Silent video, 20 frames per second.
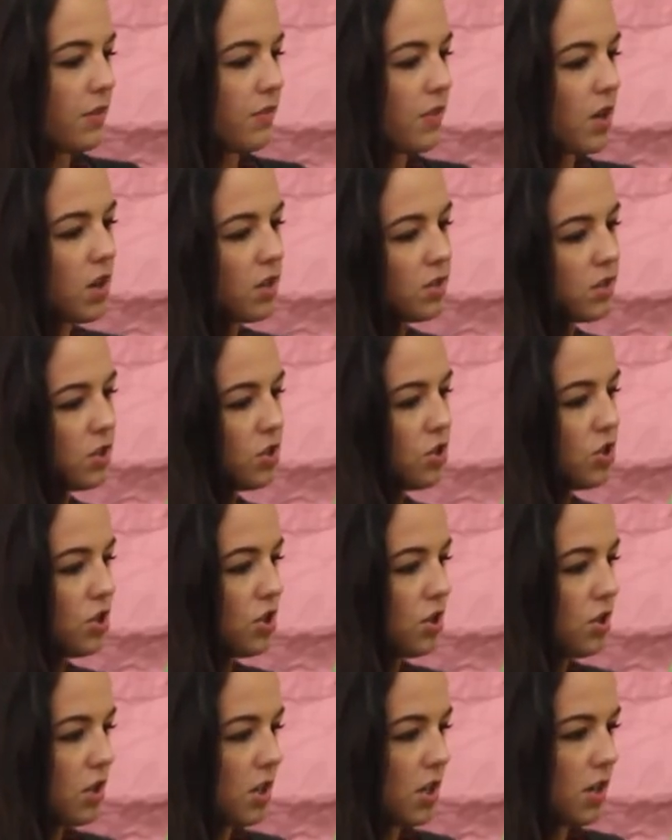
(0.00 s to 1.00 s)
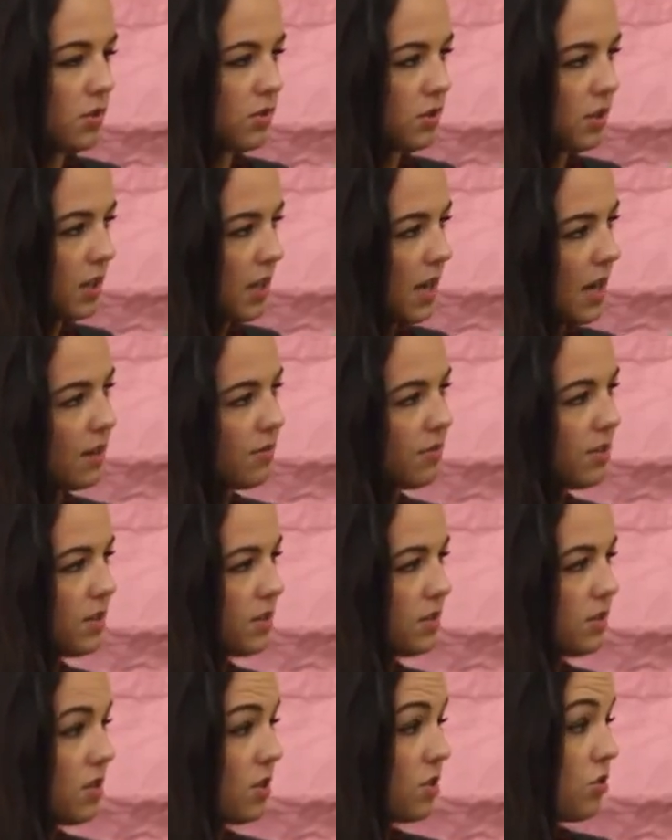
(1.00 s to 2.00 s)
kind of artist studios and
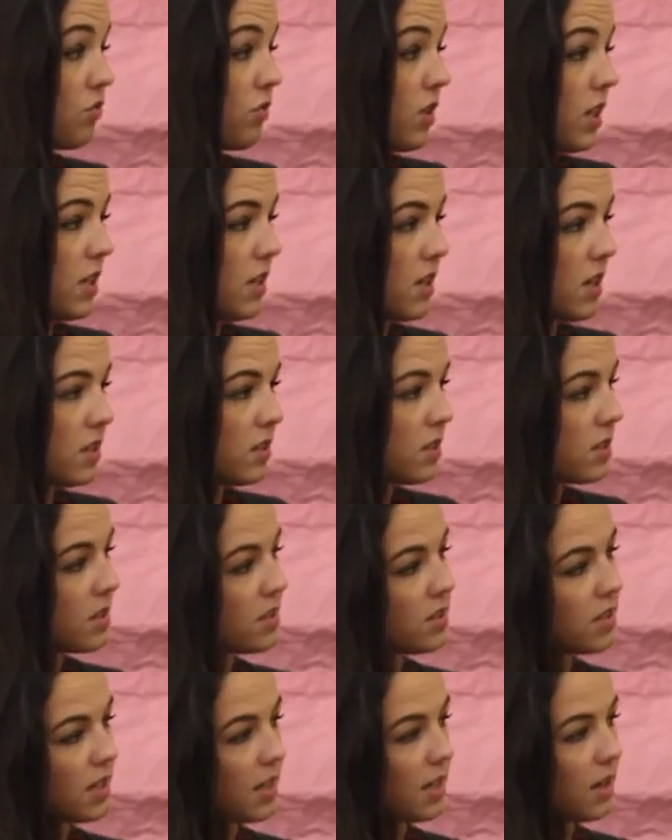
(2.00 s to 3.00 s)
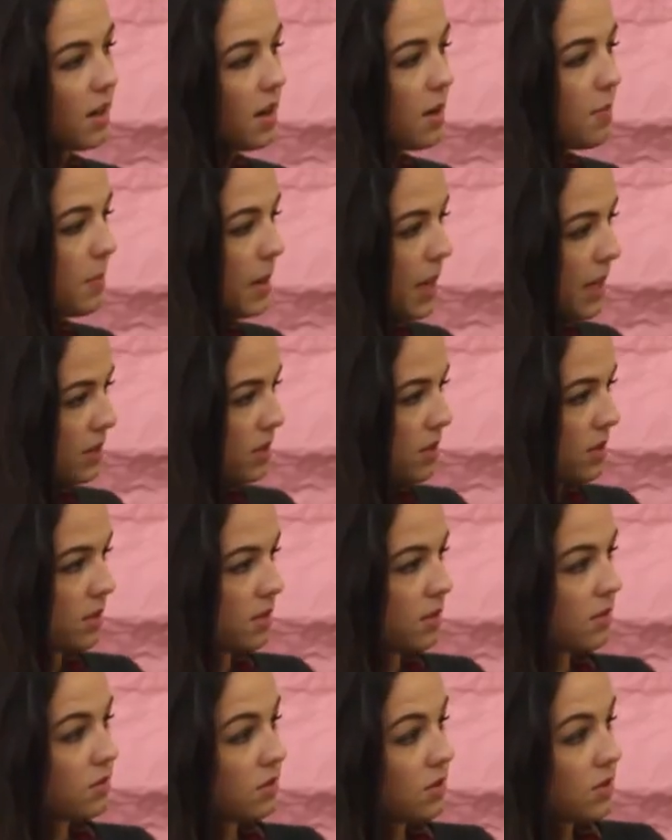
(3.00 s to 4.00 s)
galleries, so it's really nice to see and come back to
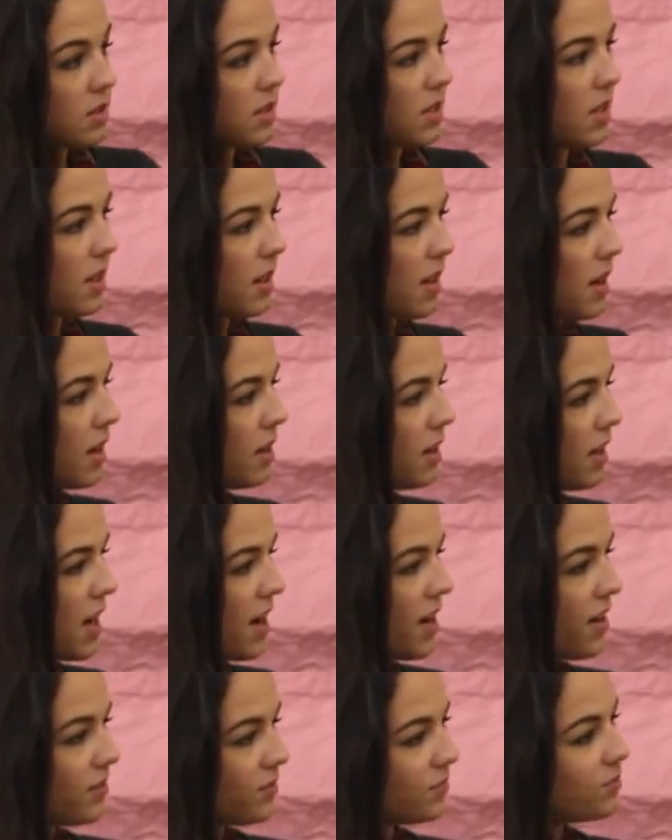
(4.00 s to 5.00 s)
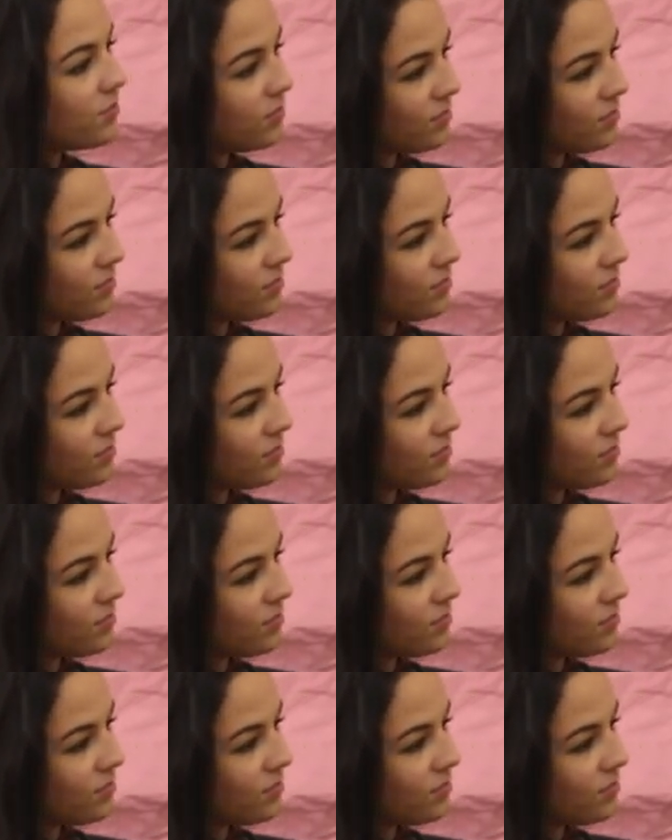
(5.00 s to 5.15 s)
see that, yeah.